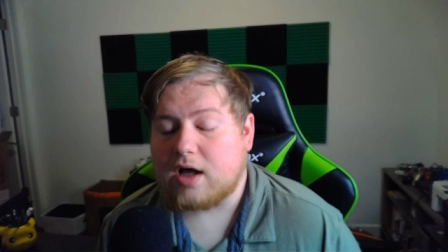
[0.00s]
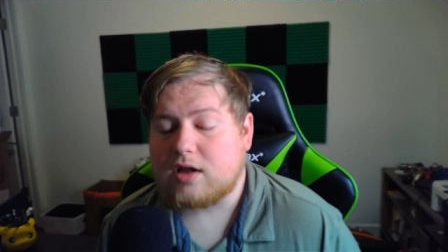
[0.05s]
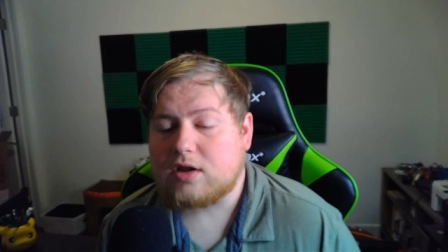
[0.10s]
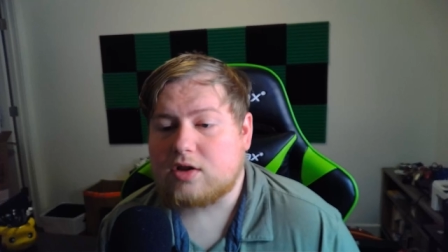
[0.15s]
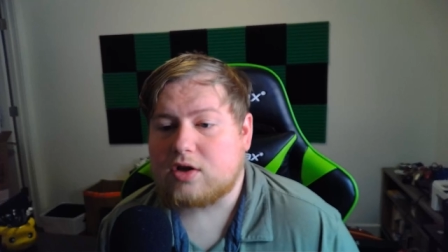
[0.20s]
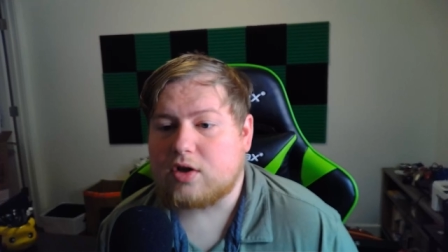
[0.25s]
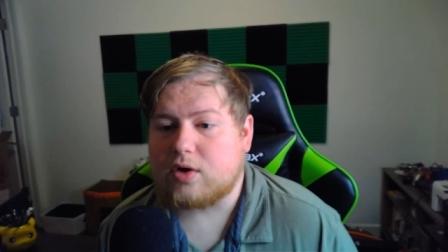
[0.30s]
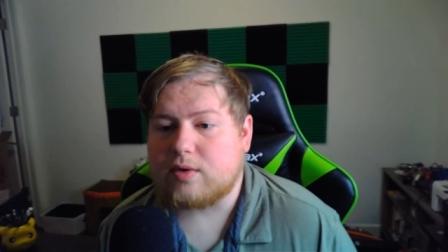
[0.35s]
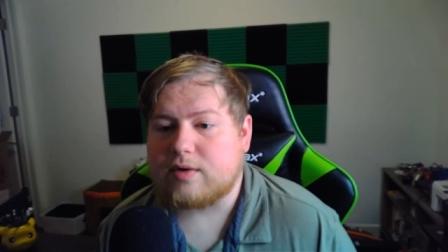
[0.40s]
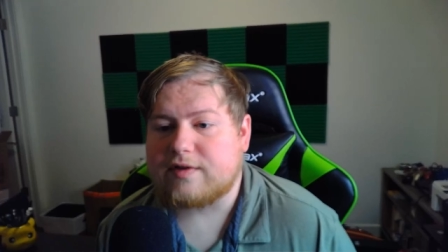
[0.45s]

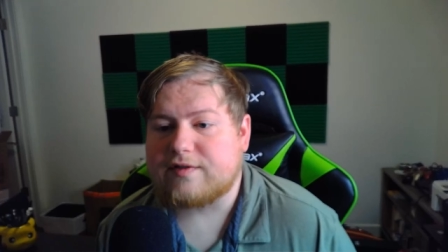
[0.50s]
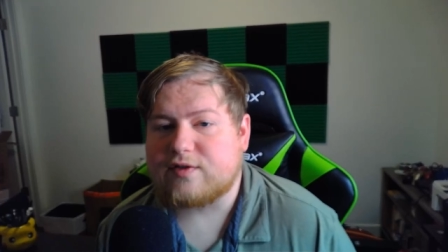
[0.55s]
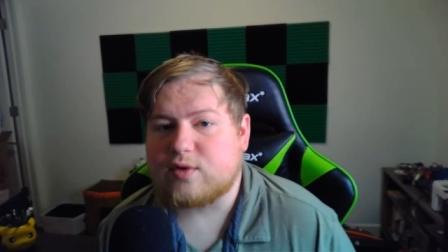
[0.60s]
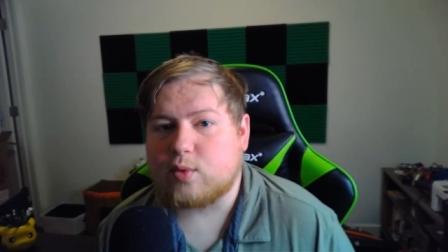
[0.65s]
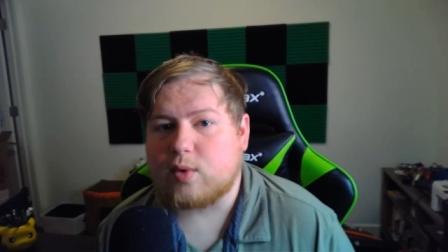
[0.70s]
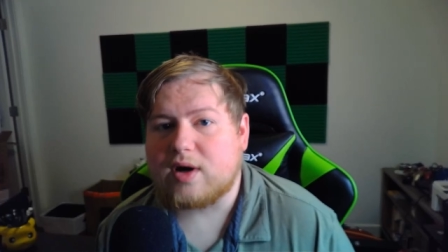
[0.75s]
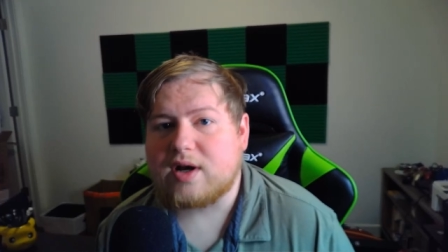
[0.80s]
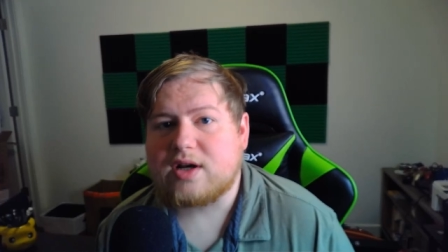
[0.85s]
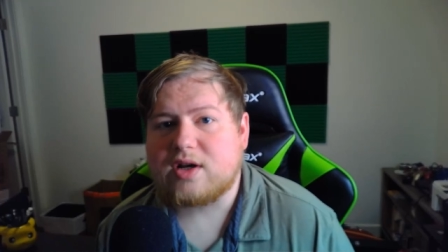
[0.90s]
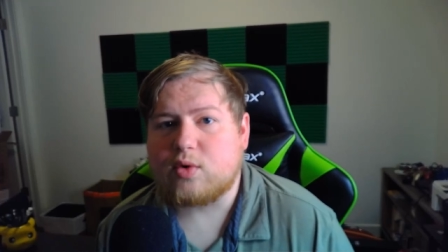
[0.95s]
Hello
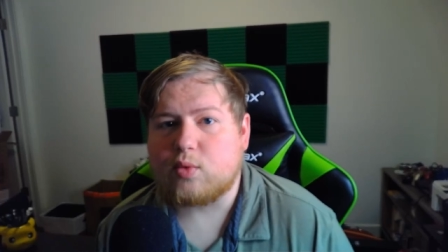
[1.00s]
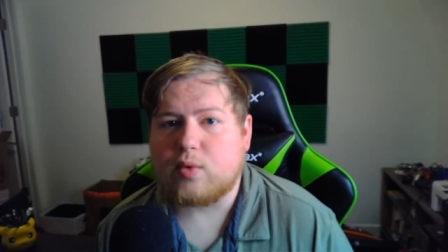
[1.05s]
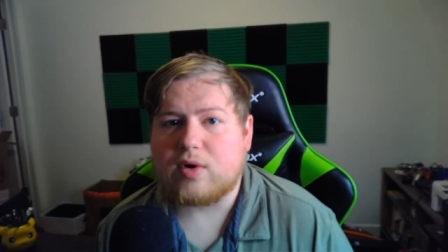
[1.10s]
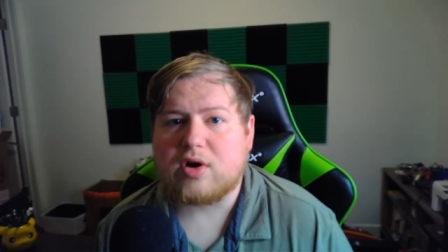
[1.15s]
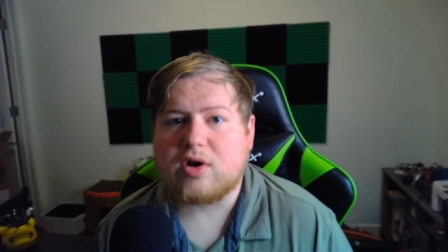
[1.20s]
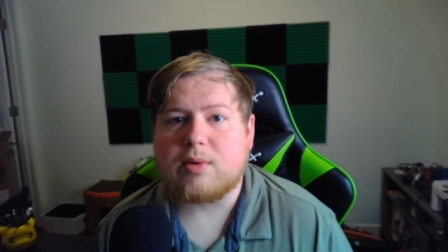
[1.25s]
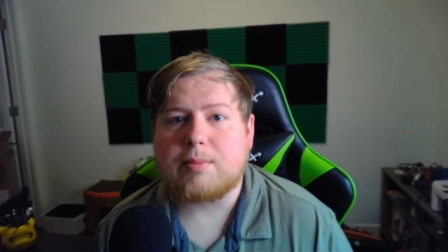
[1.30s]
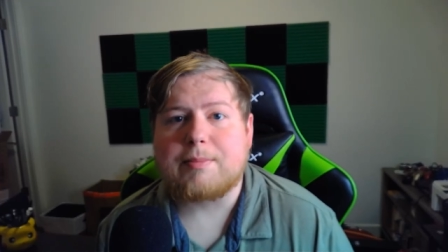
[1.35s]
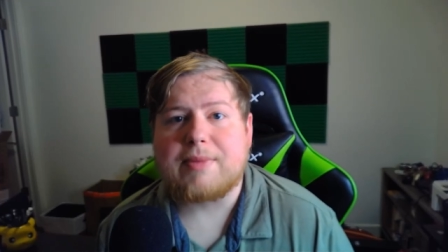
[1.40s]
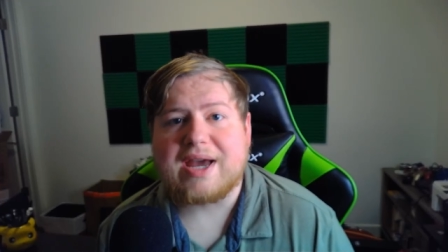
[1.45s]
everyone and
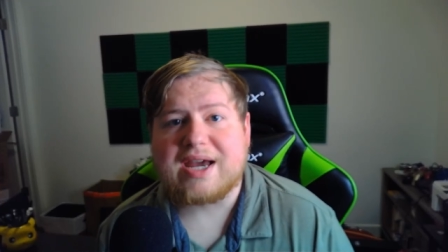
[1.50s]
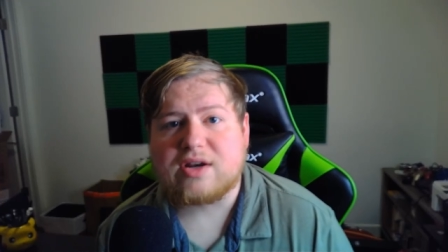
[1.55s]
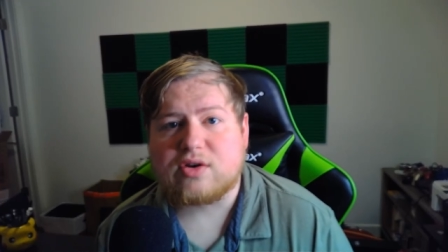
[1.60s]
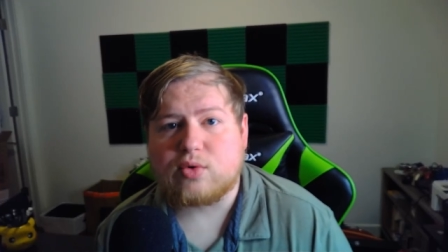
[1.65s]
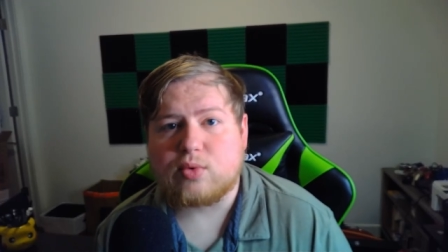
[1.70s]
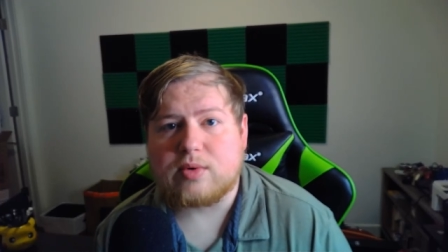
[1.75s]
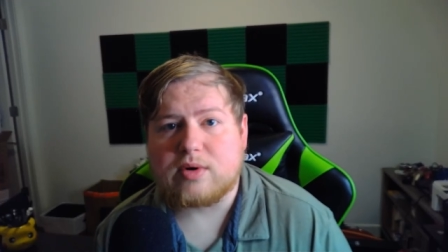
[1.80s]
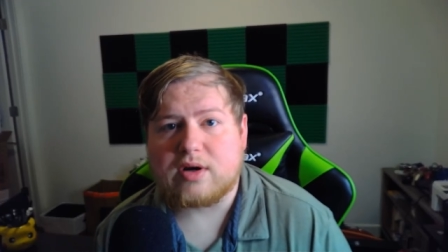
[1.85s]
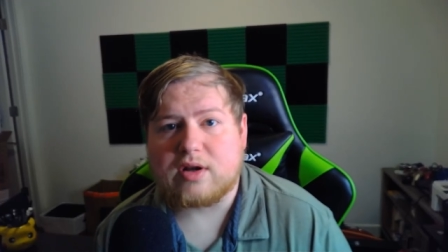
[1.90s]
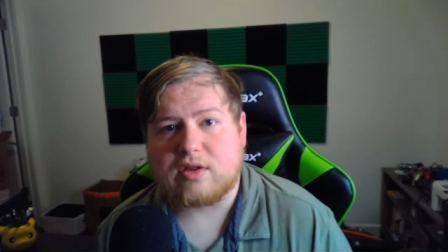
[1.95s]
welcome back
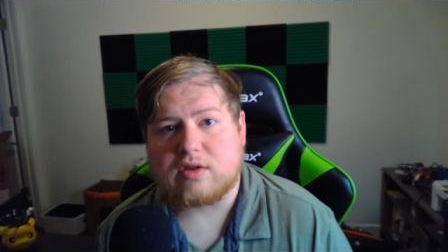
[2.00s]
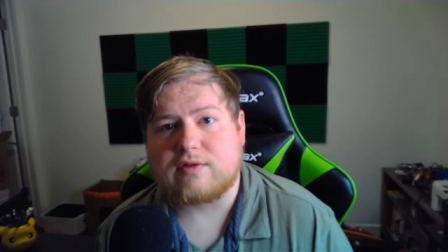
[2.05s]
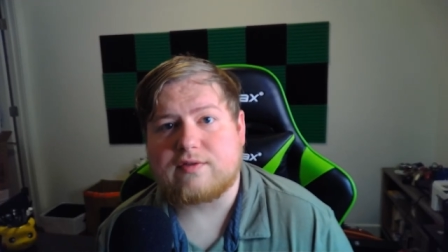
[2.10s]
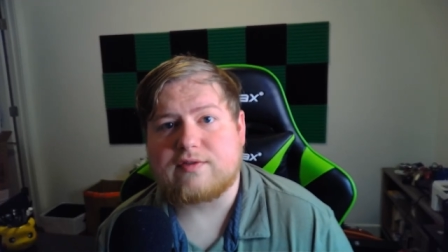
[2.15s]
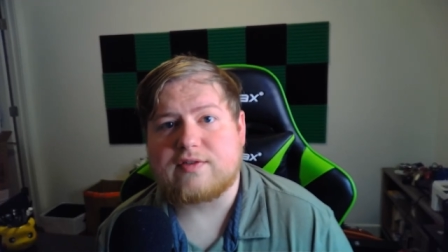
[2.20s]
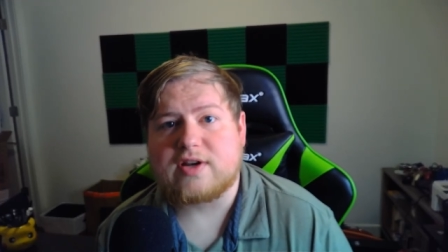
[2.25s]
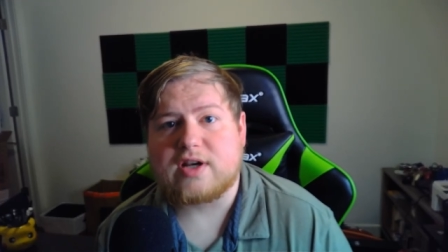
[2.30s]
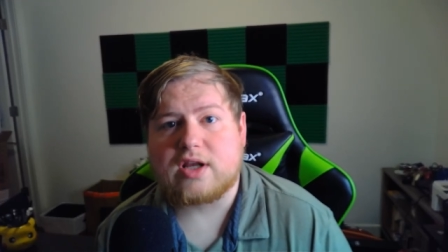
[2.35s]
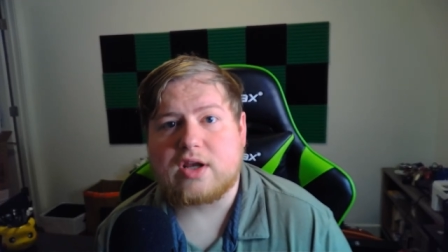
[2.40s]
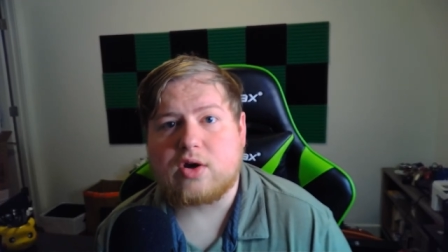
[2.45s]
to another
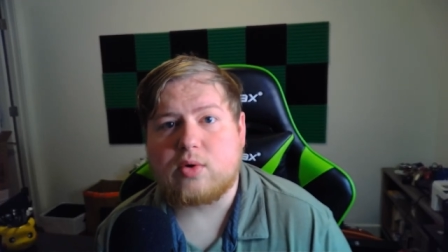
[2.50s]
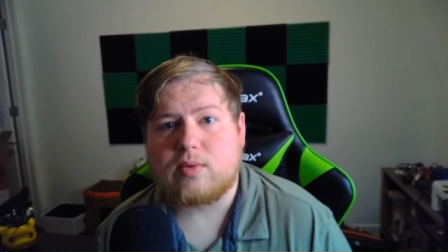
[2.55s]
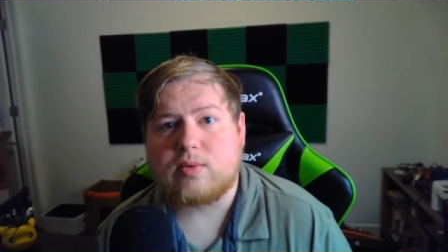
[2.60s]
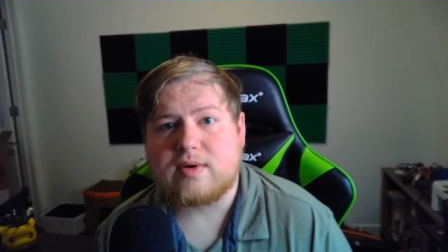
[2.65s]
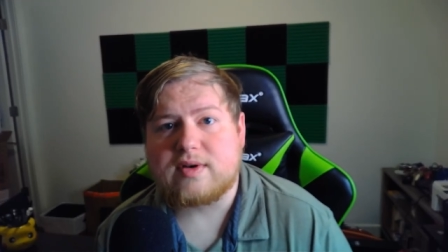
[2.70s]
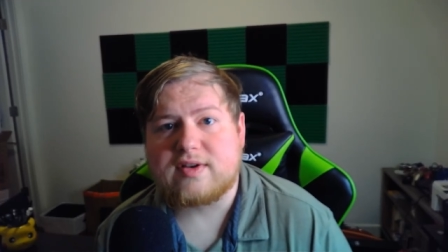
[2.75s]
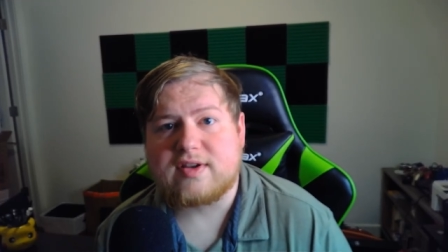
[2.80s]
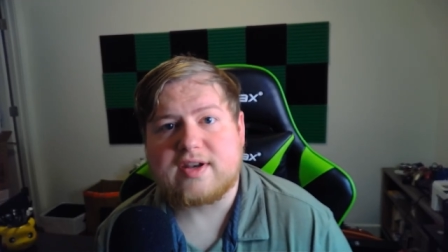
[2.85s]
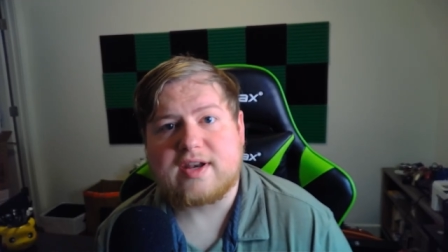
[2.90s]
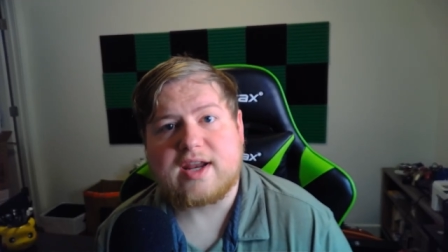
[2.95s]
video
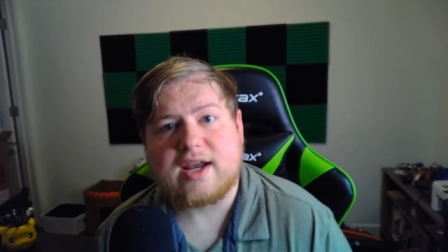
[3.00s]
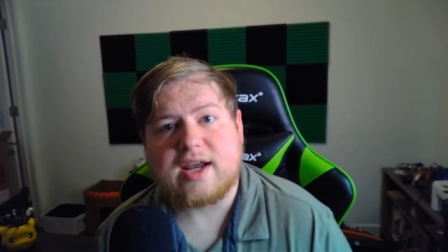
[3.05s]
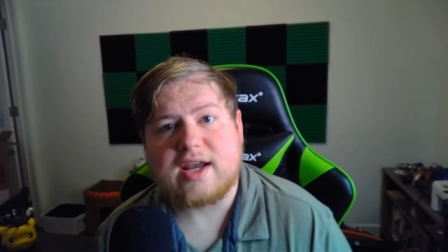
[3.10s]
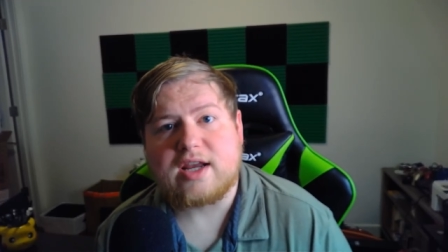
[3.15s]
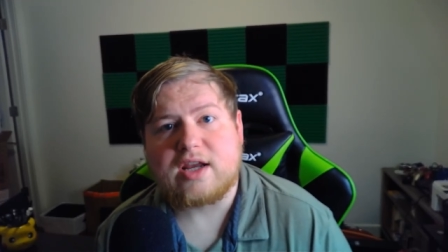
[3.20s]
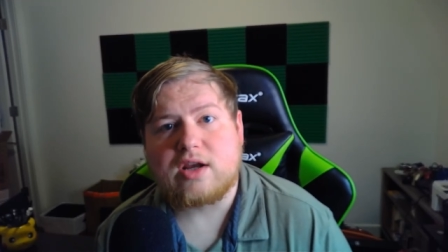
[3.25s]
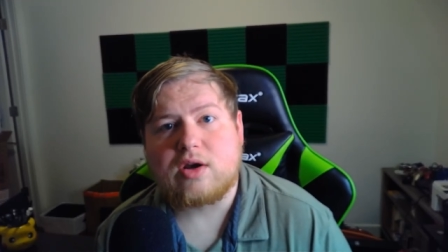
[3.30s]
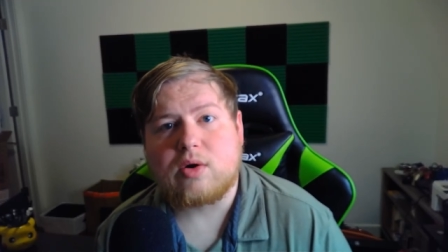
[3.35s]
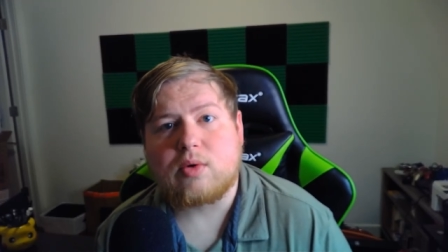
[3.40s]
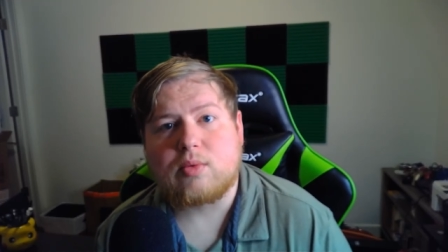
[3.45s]
and
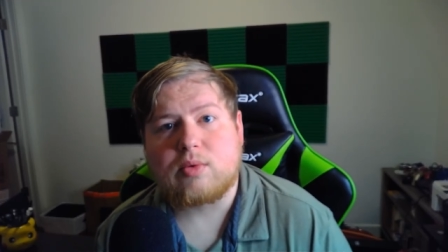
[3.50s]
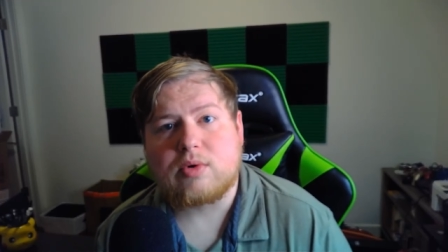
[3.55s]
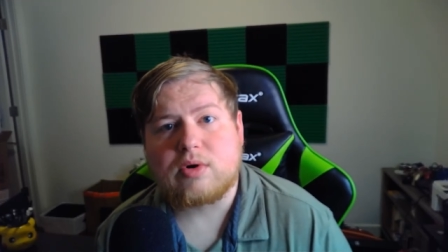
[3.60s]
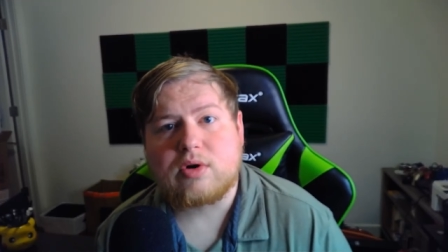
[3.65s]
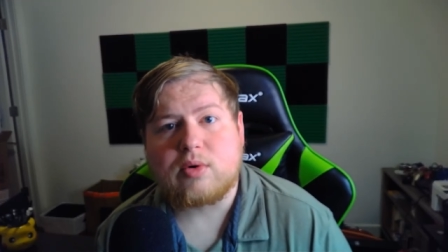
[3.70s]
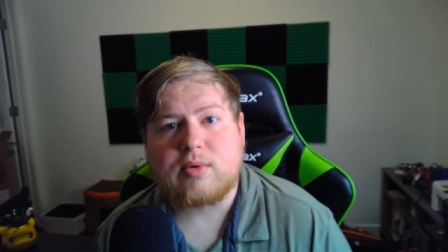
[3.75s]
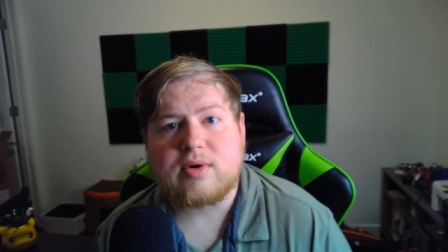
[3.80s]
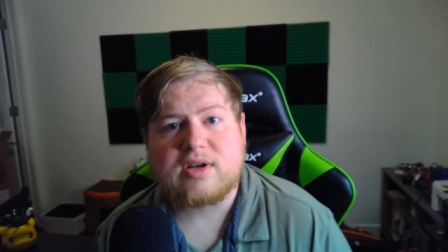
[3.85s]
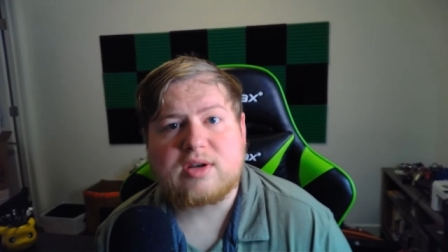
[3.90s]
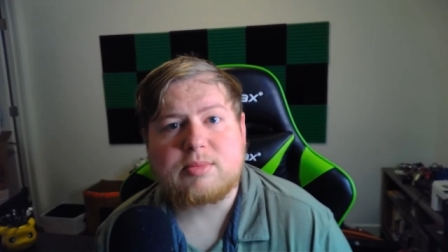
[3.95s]
today we're
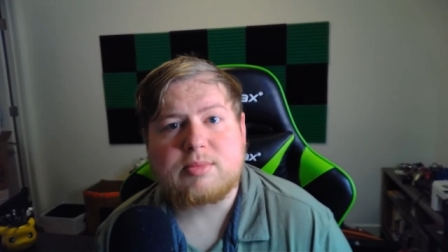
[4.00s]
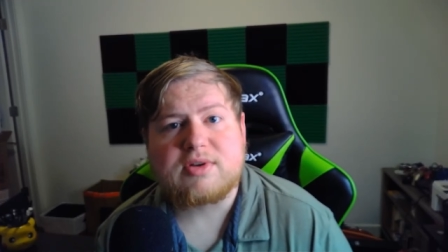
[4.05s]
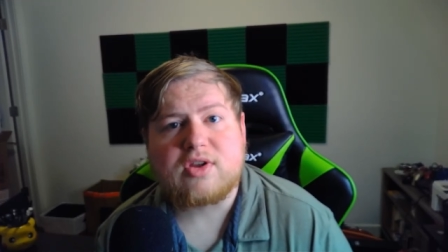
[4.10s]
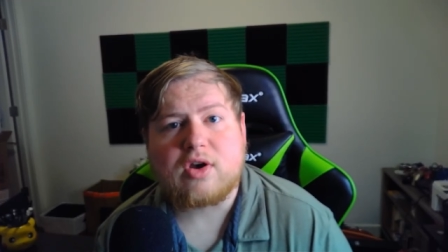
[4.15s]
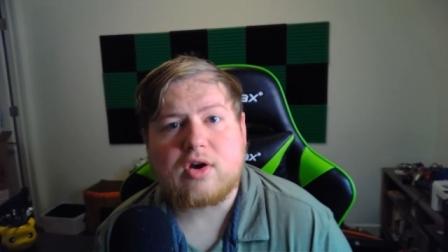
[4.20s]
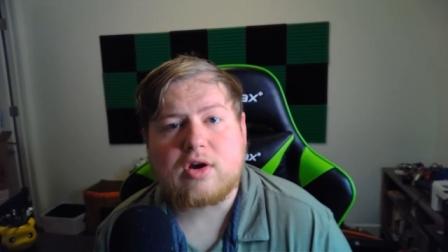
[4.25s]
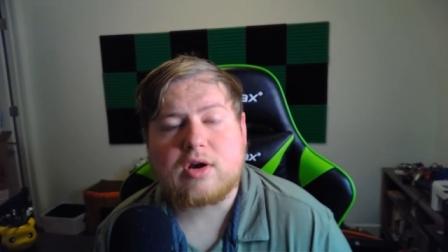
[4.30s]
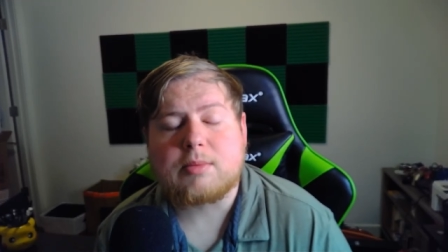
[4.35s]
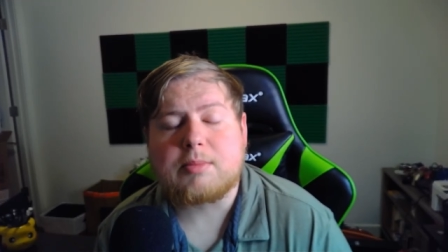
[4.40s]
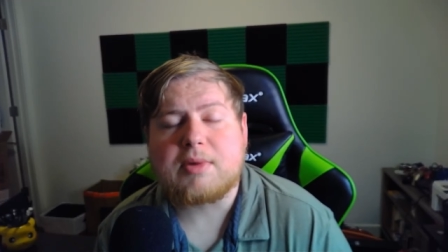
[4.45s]
going to be
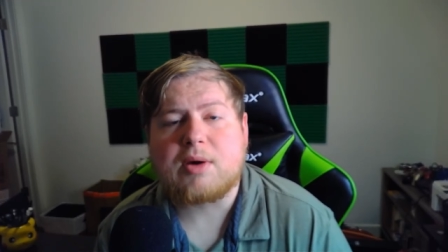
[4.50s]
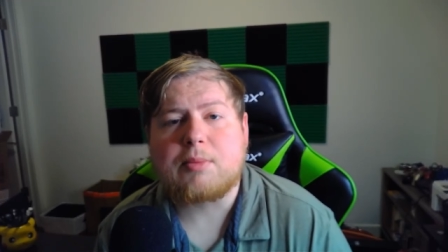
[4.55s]
talking